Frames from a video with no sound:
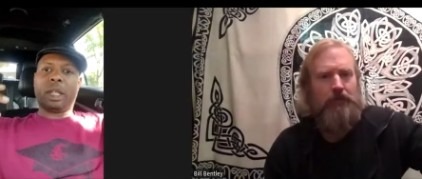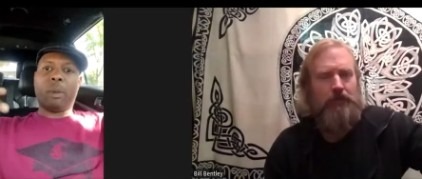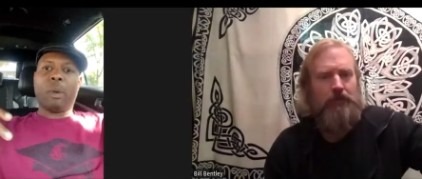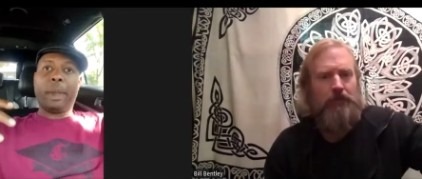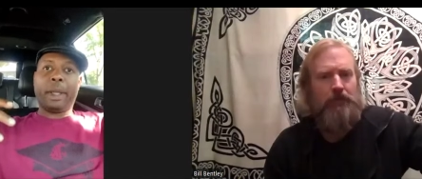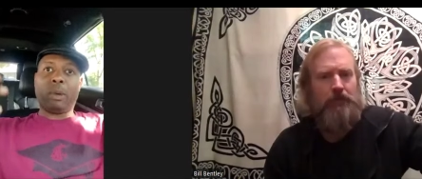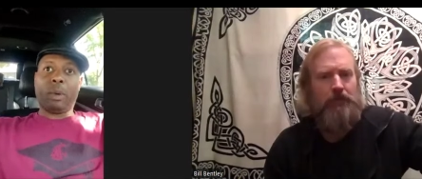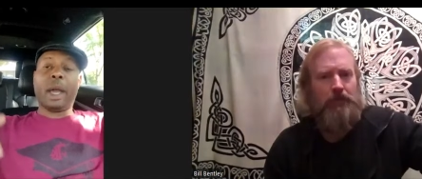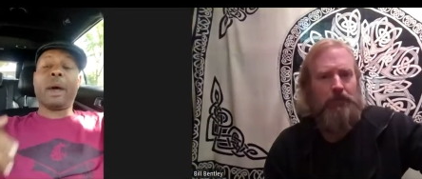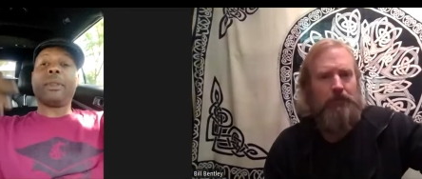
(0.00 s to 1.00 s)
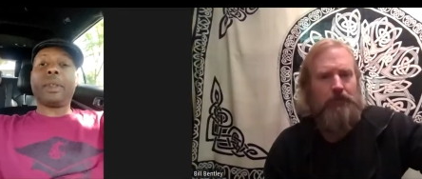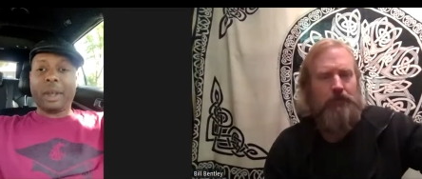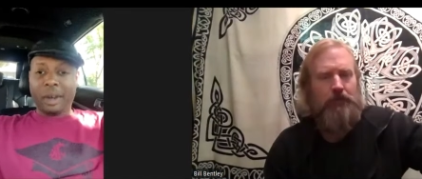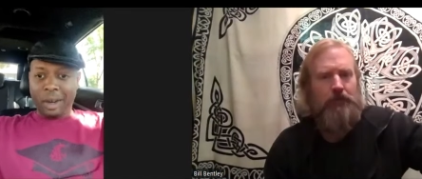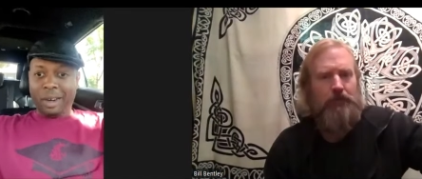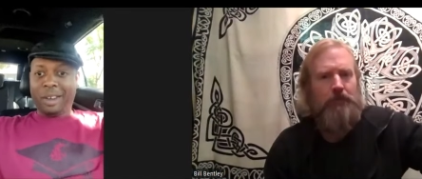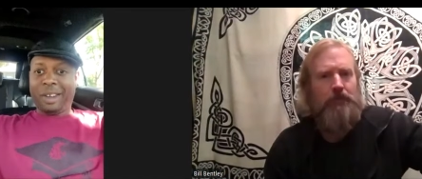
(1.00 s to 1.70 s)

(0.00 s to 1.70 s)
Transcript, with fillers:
Speaker 1: that will make you healthier